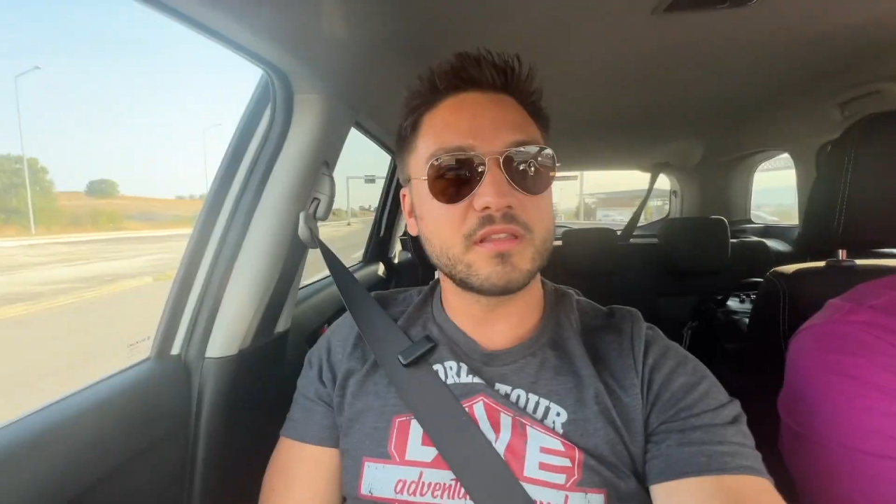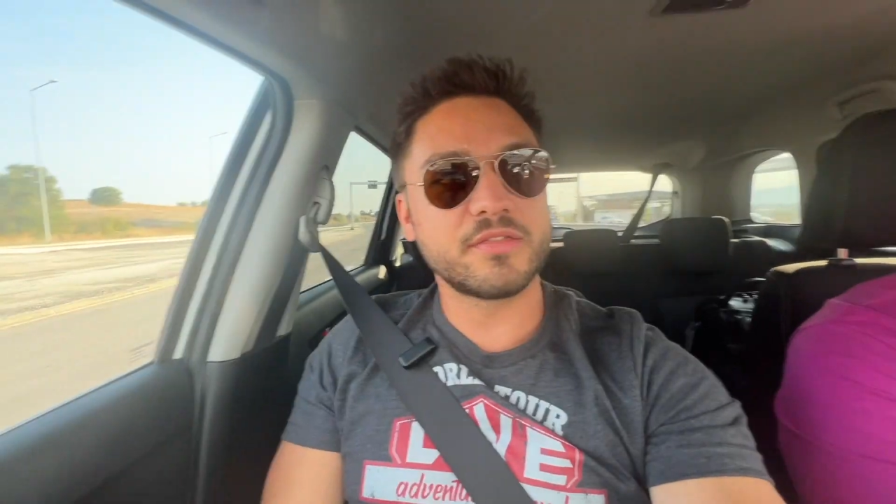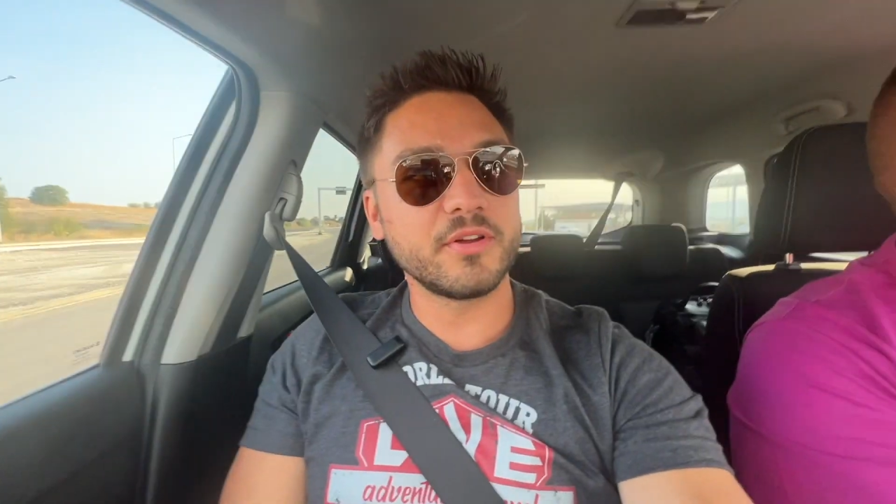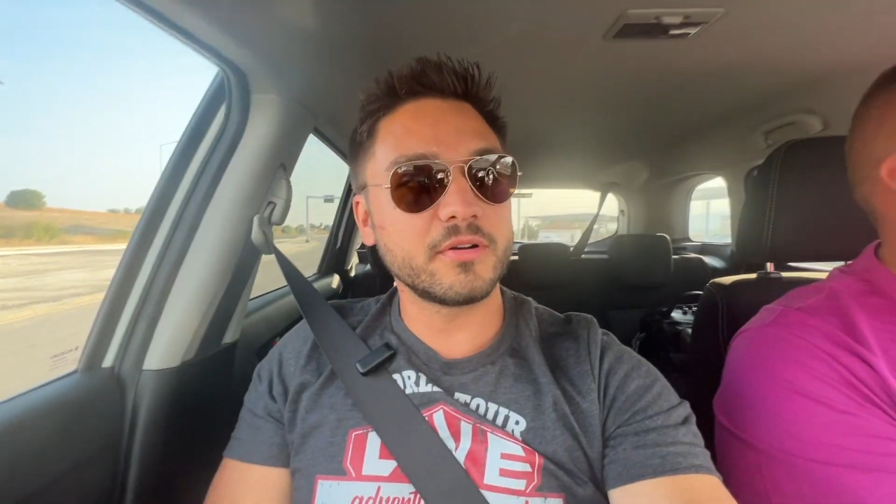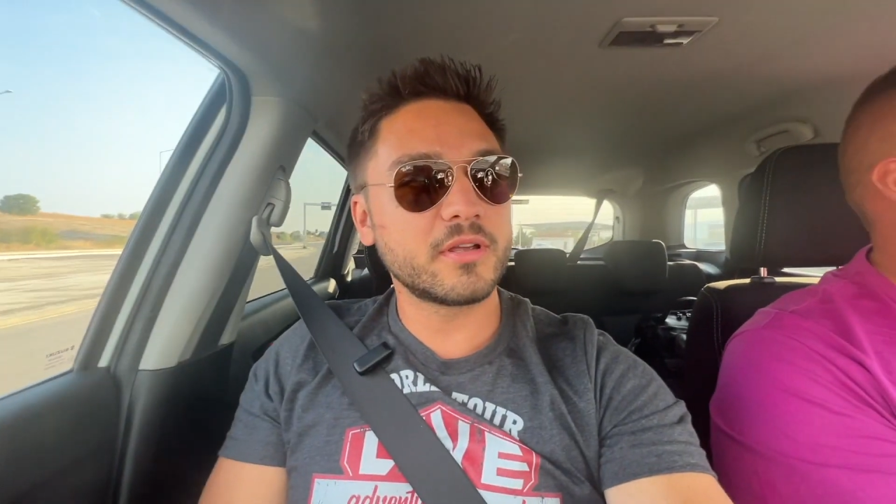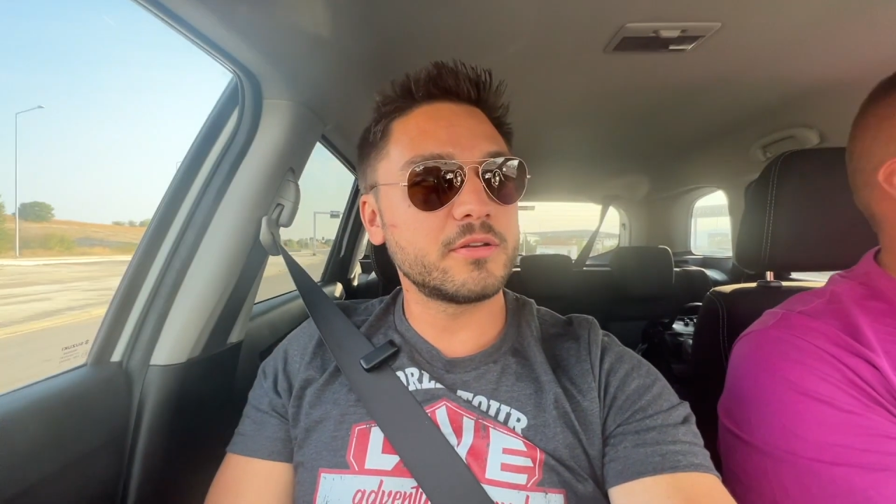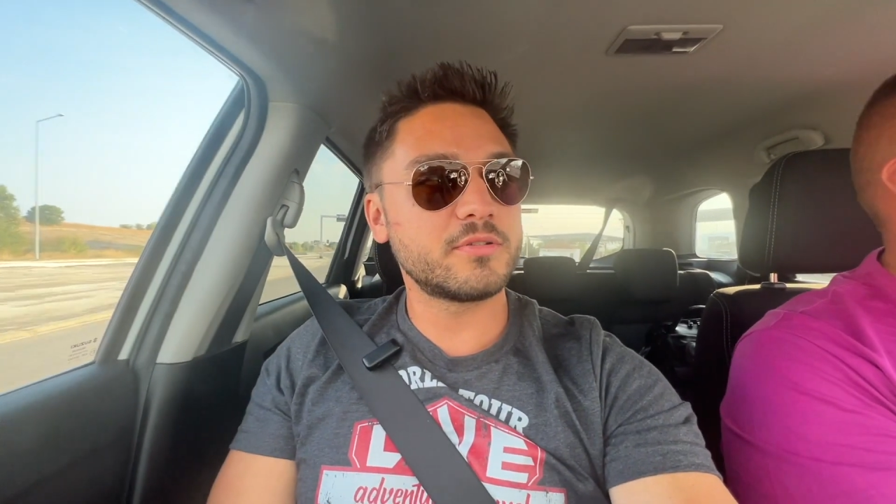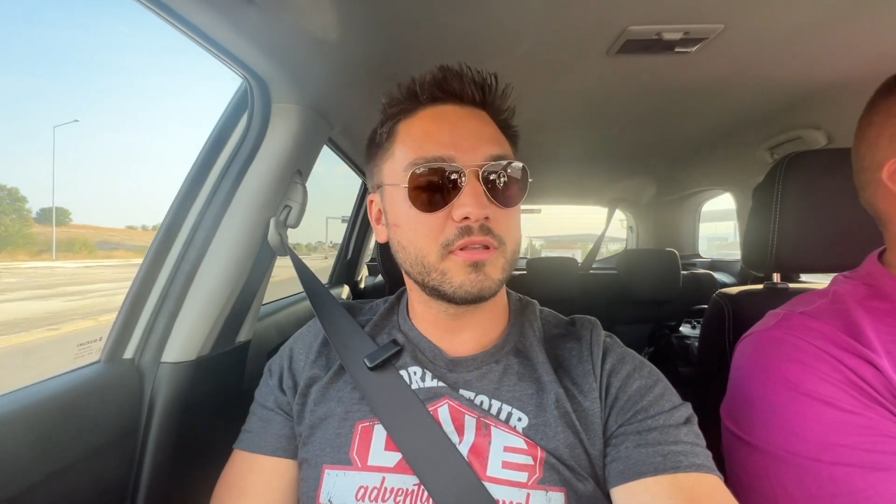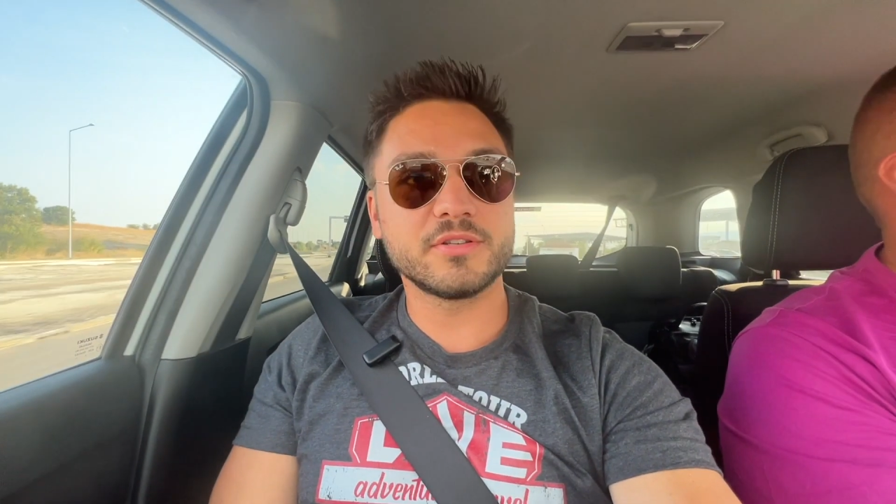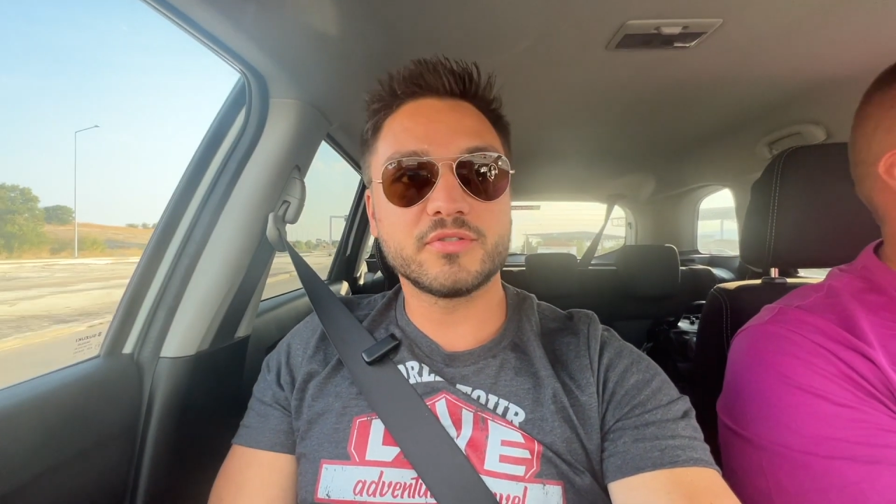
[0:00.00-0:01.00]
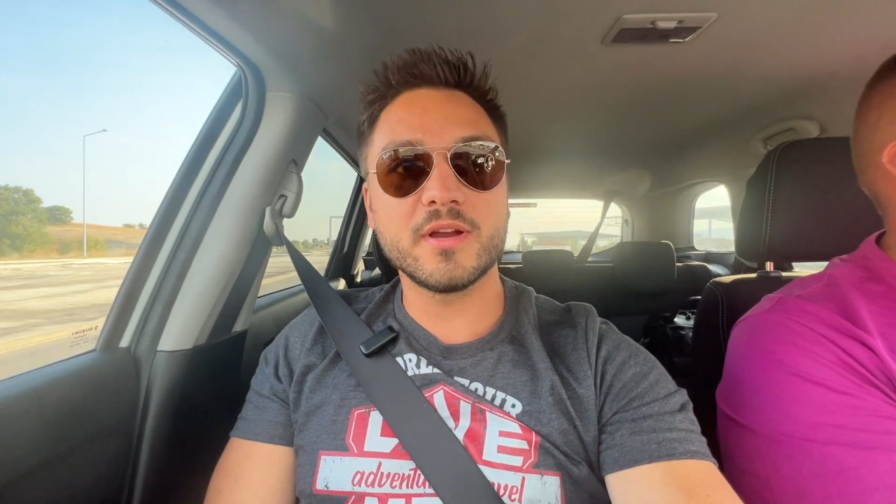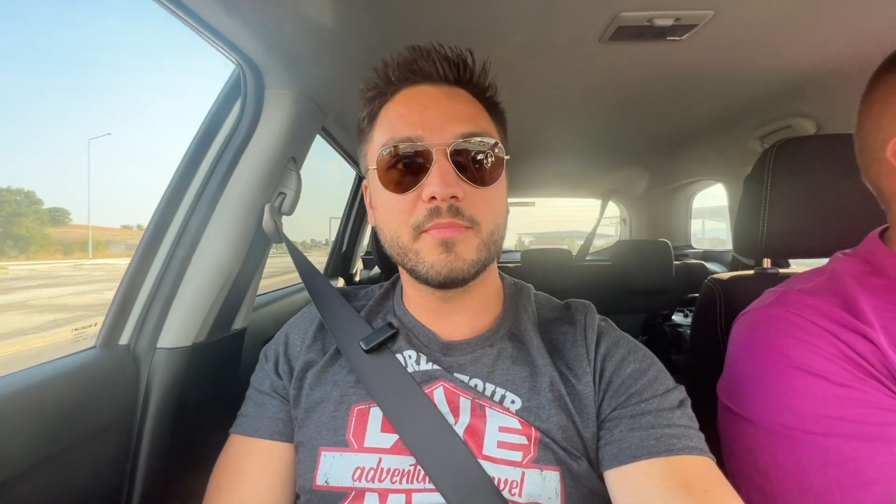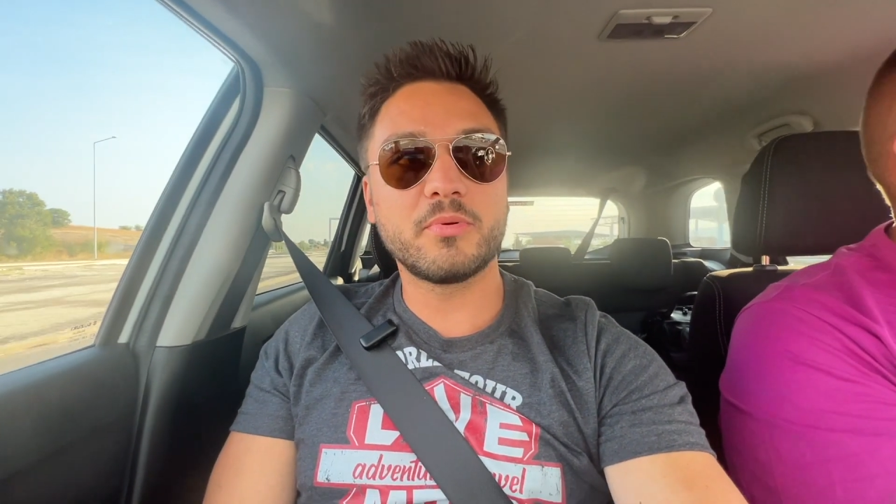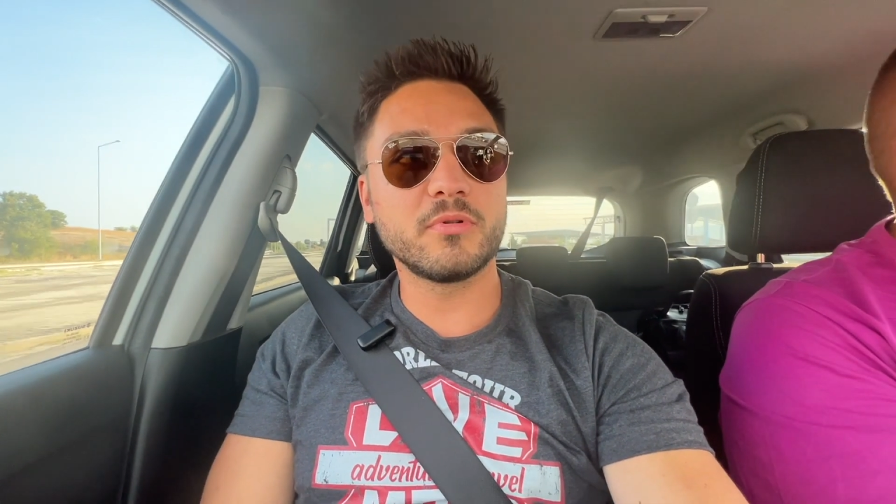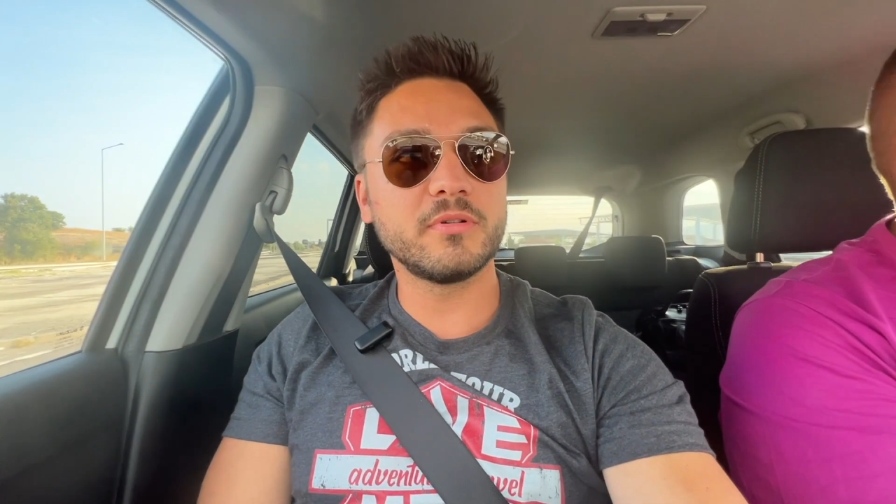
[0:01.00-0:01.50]
the third country of the
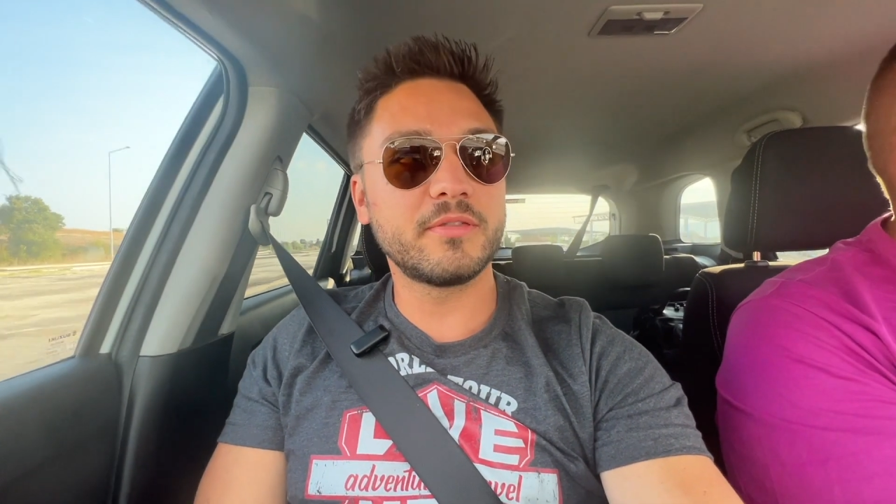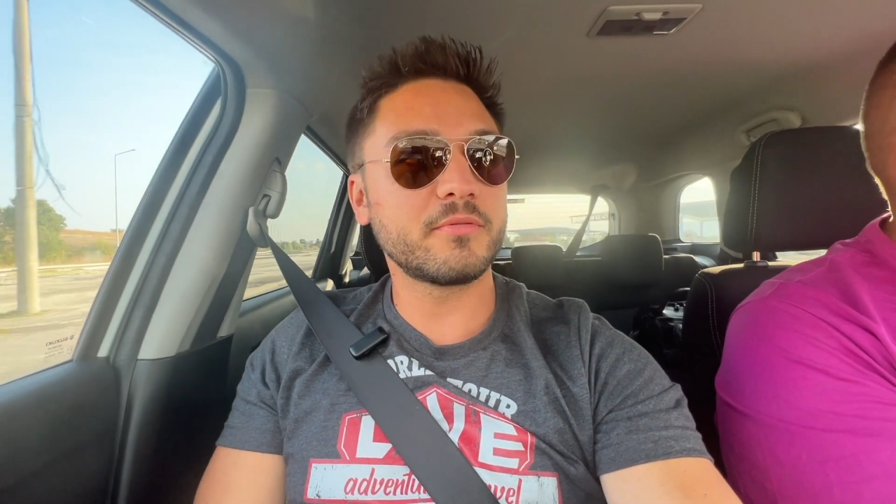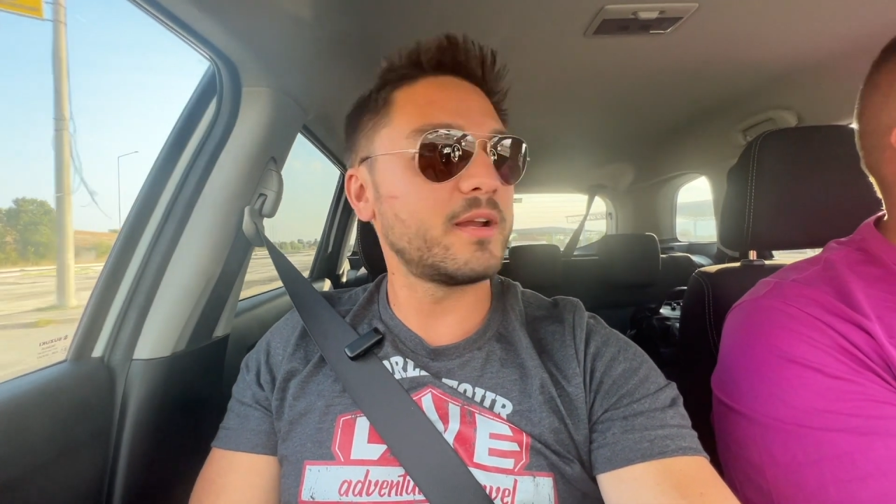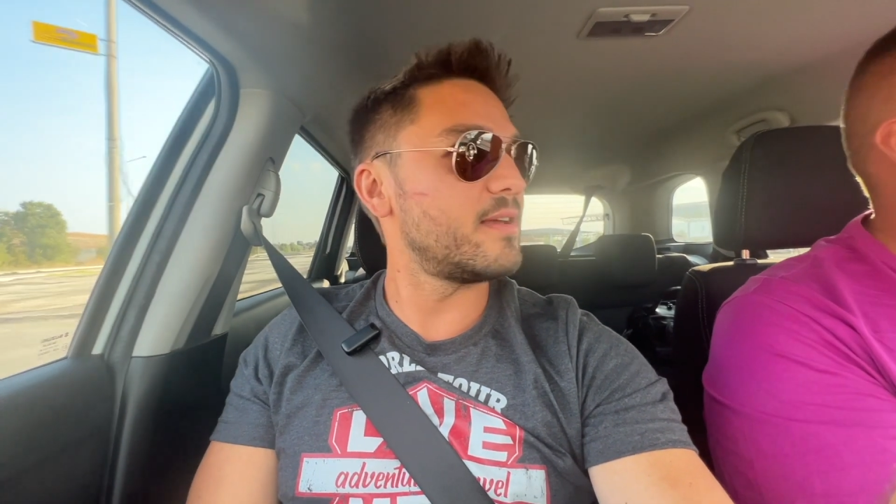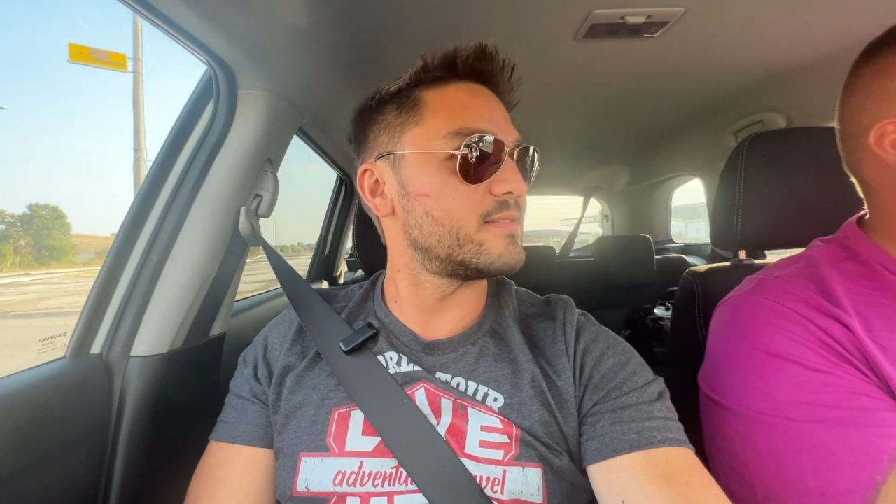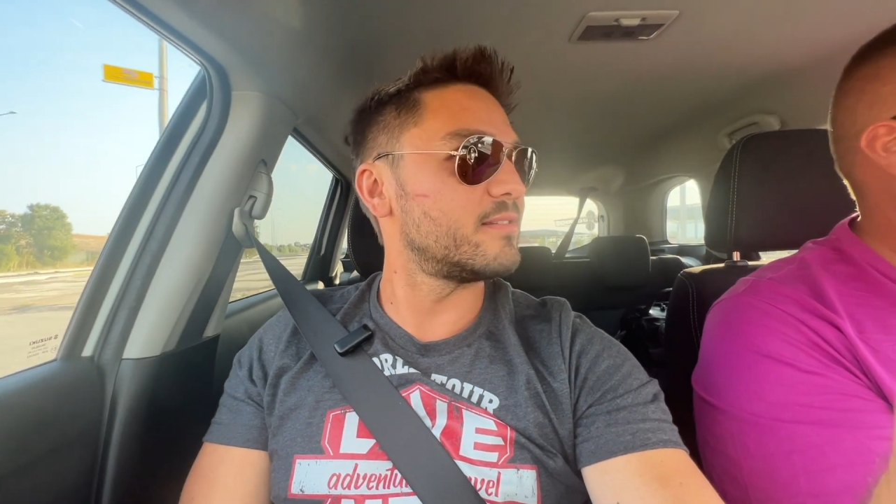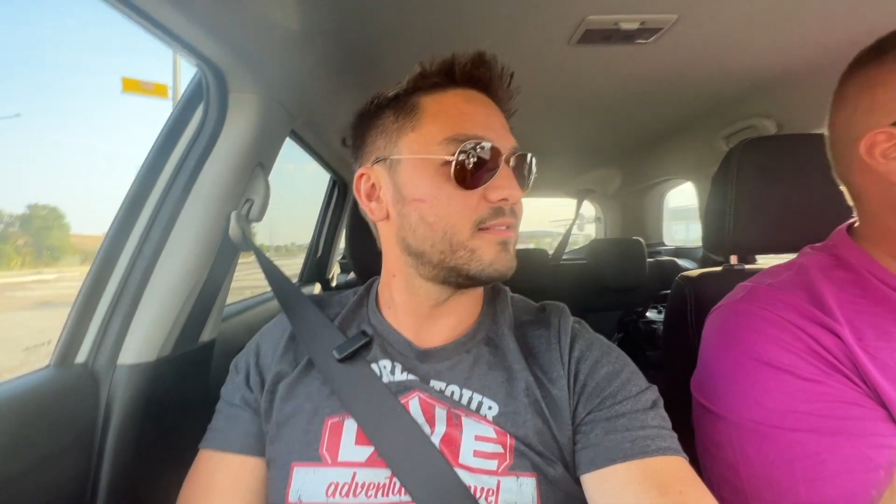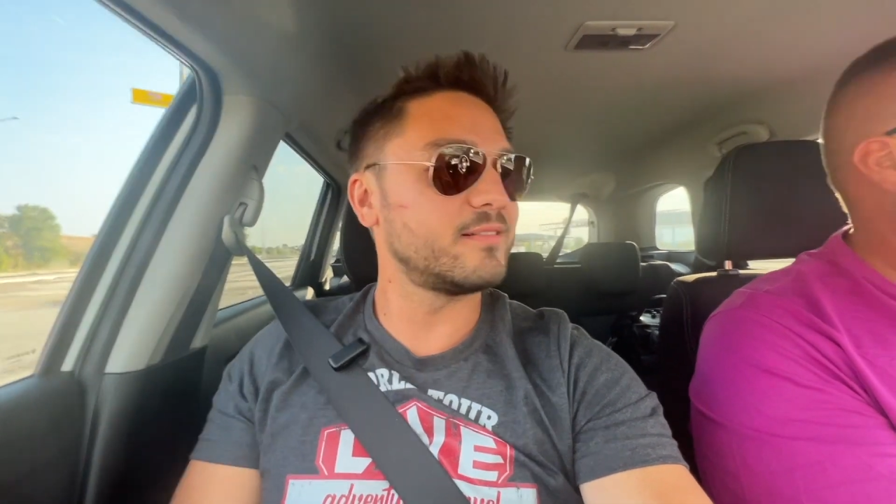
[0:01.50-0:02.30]
trip. We're only three days in.